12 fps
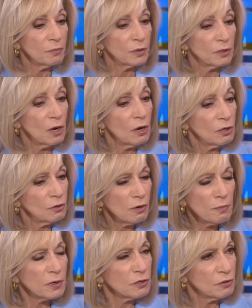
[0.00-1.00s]
But
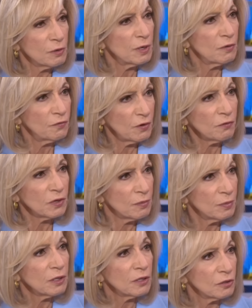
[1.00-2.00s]
Europe contributed $50
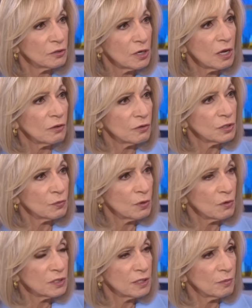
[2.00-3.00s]
billion when
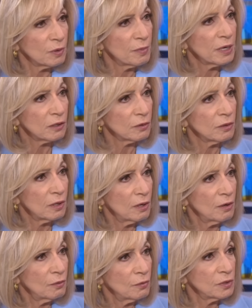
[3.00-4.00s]
our supplemental
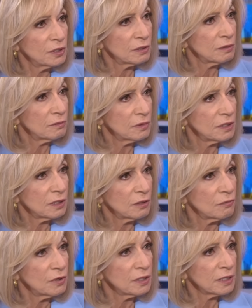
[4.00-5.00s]
was still
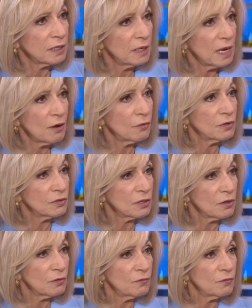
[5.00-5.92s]
at risk. And now there's another